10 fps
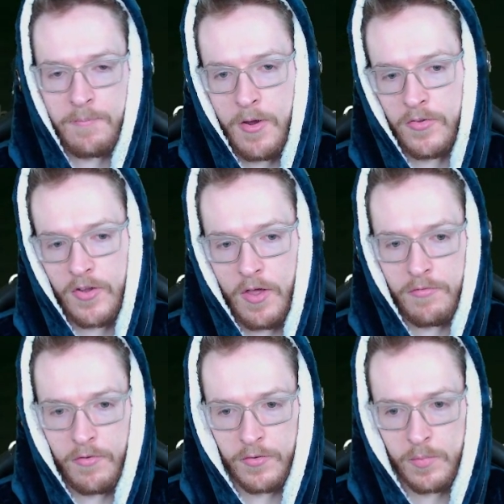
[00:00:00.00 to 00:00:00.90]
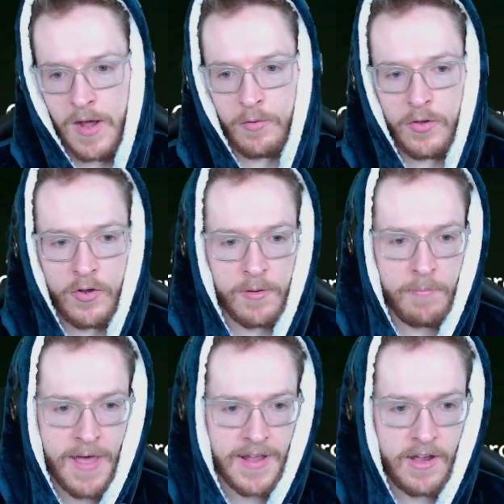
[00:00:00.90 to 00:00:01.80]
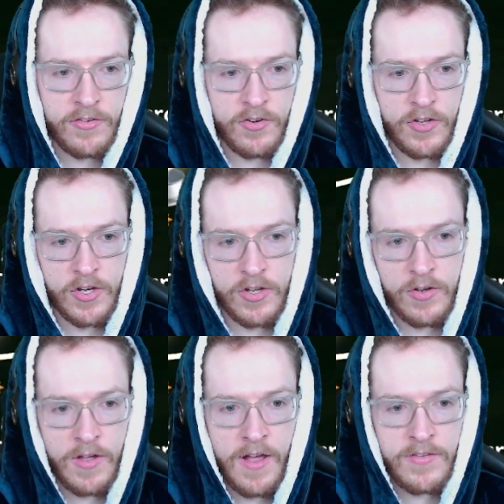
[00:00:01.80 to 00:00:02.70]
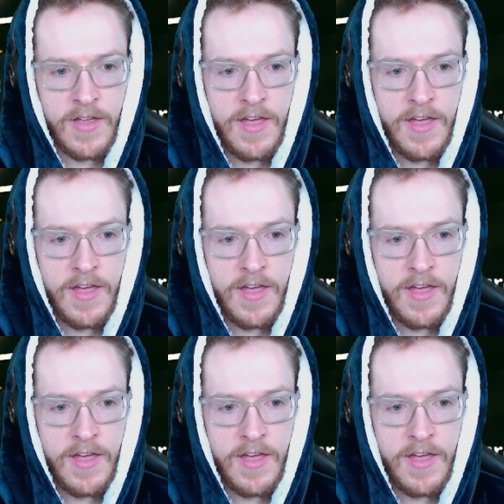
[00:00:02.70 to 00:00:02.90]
mode to go through as well. You've got your bad guys. You've got your good guys.